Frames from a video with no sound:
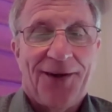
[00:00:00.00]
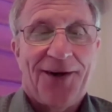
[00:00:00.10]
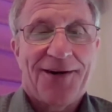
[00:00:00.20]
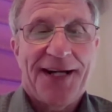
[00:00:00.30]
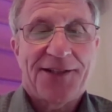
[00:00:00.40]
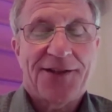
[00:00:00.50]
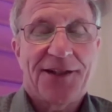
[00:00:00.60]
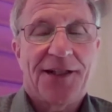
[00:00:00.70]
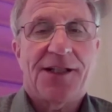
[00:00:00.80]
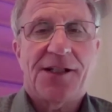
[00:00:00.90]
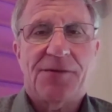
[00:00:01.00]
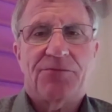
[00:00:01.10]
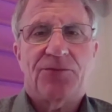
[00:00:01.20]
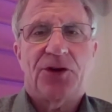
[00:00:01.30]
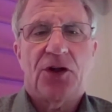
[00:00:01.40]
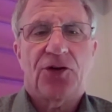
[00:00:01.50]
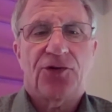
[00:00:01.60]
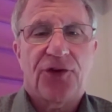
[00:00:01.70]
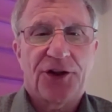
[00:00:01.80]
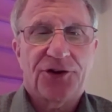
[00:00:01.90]
All right.
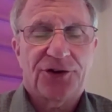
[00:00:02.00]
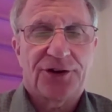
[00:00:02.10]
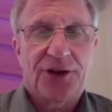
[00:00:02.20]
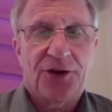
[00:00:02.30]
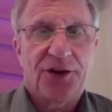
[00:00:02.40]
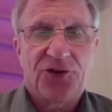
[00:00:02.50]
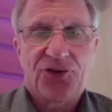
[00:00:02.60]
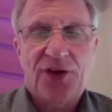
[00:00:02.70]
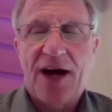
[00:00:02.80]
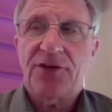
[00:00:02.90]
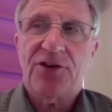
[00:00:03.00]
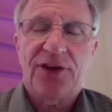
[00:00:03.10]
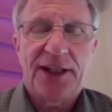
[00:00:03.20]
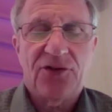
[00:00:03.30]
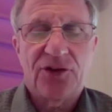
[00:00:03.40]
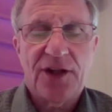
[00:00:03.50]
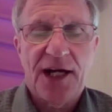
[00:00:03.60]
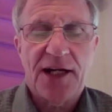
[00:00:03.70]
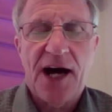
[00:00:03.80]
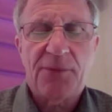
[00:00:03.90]
First, this obviously is
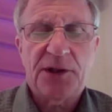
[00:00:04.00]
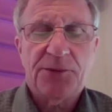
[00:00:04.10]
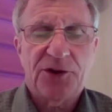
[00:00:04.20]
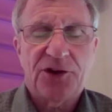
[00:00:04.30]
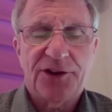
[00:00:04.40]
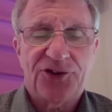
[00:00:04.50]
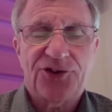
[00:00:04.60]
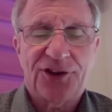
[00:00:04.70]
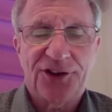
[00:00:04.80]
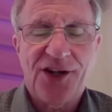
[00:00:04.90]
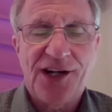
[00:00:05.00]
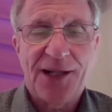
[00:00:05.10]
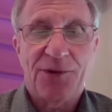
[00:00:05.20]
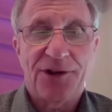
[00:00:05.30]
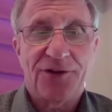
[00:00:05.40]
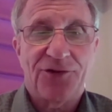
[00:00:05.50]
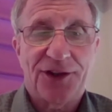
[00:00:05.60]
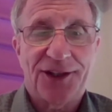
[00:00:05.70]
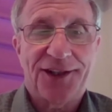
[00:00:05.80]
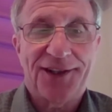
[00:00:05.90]
not optimal. This is a time
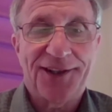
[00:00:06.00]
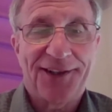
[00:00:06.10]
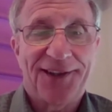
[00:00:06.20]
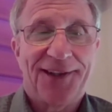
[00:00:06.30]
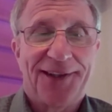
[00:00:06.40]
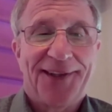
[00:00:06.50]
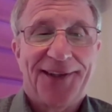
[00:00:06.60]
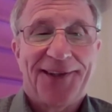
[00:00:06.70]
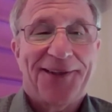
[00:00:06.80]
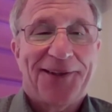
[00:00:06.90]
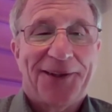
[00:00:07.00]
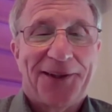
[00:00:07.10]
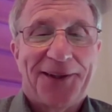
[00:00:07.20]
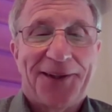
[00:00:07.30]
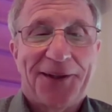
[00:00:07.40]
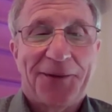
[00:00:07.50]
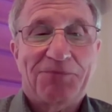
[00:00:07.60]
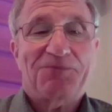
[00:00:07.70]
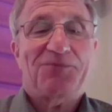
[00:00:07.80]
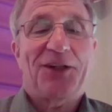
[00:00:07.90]
of,
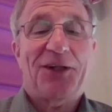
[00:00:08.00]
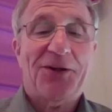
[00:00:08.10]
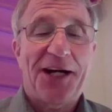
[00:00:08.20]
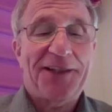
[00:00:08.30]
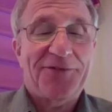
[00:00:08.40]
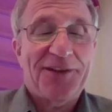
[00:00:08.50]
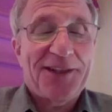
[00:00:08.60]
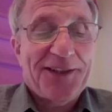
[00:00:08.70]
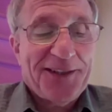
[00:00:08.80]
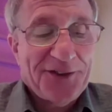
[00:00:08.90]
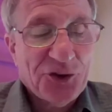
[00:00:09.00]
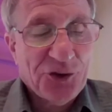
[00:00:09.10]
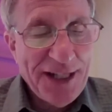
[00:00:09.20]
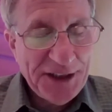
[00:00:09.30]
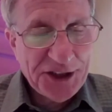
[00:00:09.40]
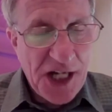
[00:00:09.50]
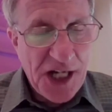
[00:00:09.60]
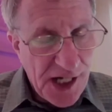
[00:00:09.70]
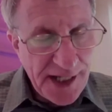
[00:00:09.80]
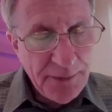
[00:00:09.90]
kind of a strange
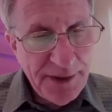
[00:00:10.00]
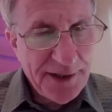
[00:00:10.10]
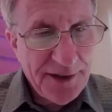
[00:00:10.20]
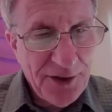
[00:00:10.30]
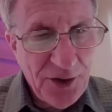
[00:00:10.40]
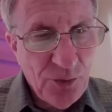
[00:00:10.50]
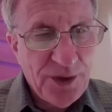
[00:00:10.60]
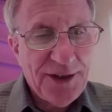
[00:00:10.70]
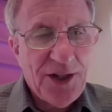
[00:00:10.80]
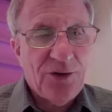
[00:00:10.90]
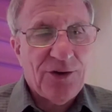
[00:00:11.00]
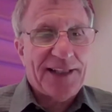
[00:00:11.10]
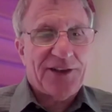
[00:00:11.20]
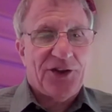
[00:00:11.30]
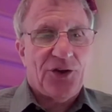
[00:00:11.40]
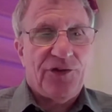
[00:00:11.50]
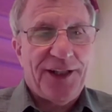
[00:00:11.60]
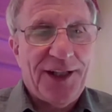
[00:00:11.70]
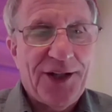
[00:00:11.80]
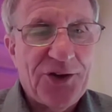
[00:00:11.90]
time, and, we don't like to do
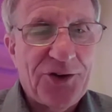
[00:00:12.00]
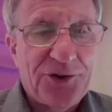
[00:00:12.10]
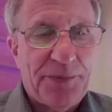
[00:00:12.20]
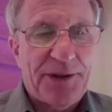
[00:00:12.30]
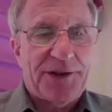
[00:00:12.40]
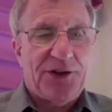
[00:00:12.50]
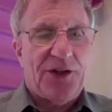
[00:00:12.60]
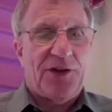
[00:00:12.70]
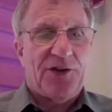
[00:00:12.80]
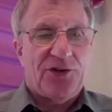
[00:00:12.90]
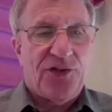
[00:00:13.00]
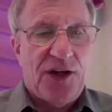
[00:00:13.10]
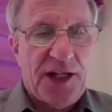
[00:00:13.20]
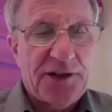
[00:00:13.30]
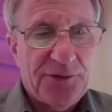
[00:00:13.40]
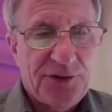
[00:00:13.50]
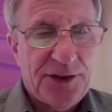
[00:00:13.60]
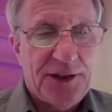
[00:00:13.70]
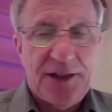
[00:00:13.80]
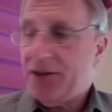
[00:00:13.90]
videos, but, this is fine.
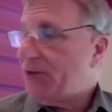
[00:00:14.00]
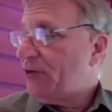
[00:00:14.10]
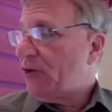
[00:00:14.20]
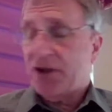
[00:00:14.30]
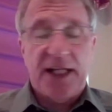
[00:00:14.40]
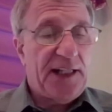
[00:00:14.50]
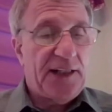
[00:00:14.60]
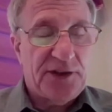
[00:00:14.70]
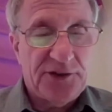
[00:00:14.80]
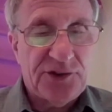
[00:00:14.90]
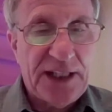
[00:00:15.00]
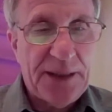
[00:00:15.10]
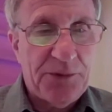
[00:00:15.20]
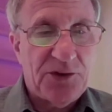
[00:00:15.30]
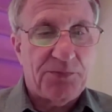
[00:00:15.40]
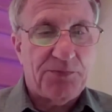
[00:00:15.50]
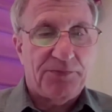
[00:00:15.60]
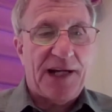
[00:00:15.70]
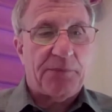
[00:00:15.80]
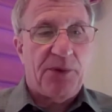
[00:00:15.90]
In your case, exam is
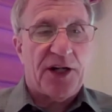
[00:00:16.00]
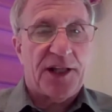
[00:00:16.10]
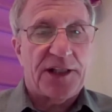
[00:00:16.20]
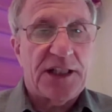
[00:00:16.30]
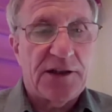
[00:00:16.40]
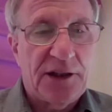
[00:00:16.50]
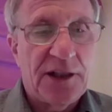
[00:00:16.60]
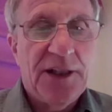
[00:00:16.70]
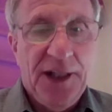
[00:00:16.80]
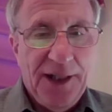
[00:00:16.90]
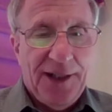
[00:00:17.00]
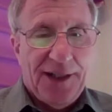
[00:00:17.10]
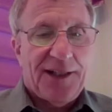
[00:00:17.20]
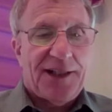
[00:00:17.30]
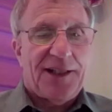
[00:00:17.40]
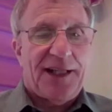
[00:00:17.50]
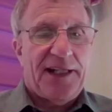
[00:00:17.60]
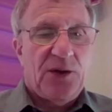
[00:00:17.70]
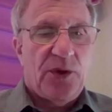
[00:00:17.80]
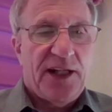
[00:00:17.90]
not part of the deal.
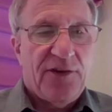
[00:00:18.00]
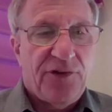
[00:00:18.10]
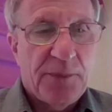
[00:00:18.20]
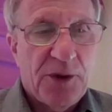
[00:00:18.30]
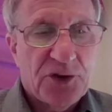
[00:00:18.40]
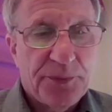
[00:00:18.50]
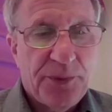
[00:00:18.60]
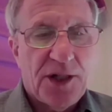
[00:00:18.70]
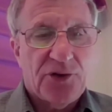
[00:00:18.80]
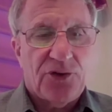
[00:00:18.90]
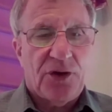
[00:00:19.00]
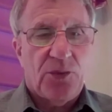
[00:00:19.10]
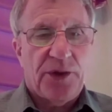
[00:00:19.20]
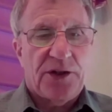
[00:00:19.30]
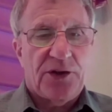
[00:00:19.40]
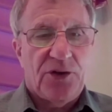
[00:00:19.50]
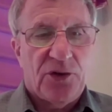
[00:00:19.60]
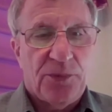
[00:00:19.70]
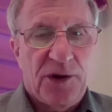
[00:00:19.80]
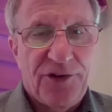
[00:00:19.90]
Anyway, for the most part, so we can do this
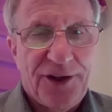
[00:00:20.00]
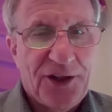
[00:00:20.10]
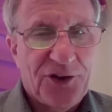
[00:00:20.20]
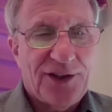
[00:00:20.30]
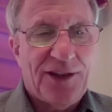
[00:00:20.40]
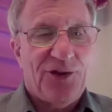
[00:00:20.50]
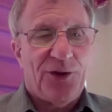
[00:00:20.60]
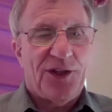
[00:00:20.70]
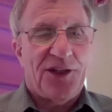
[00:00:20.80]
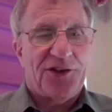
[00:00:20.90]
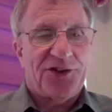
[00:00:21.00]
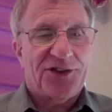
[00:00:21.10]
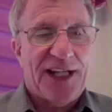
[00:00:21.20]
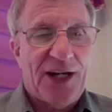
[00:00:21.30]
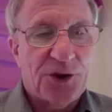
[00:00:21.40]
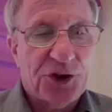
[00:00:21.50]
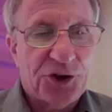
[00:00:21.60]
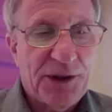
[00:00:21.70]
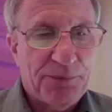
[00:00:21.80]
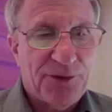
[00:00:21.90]
by video, save you a 6-hour
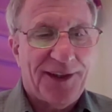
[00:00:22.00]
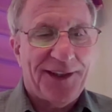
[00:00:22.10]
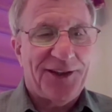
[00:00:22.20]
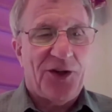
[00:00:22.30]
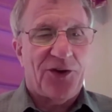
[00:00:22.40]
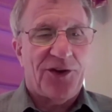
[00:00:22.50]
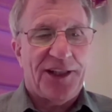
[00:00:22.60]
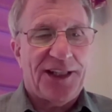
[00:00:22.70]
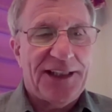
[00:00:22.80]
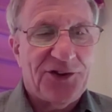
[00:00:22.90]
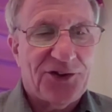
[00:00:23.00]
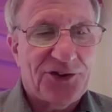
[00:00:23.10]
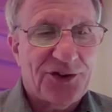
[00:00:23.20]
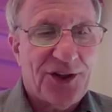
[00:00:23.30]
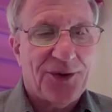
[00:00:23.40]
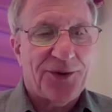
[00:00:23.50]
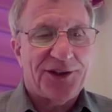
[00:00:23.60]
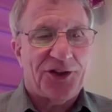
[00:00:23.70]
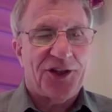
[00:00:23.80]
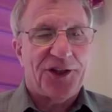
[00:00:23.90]
trip in total at least, so
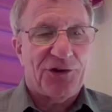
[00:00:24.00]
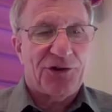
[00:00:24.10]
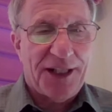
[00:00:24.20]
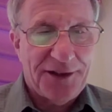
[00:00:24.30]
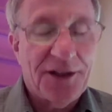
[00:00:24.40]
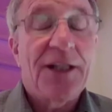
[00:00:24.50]
it's good, right?